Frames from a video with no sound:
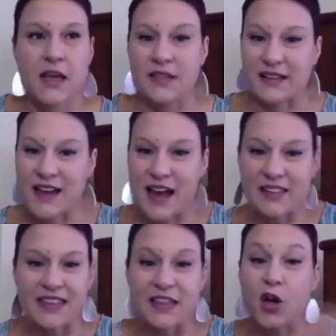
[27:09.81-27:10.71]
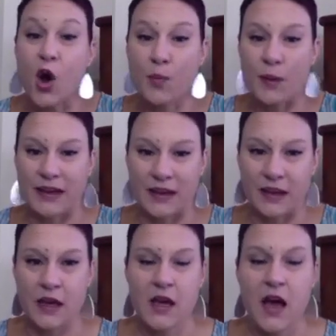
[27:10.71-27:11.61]
That's not the
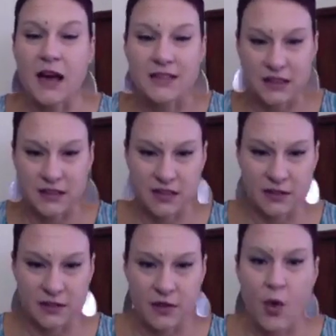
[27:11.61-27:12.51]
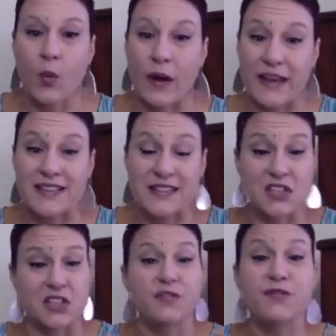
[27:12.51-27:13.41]
coping addictive ways, such
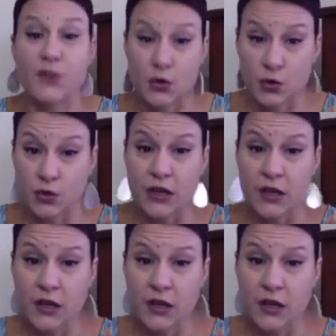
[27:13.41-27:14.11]
as food,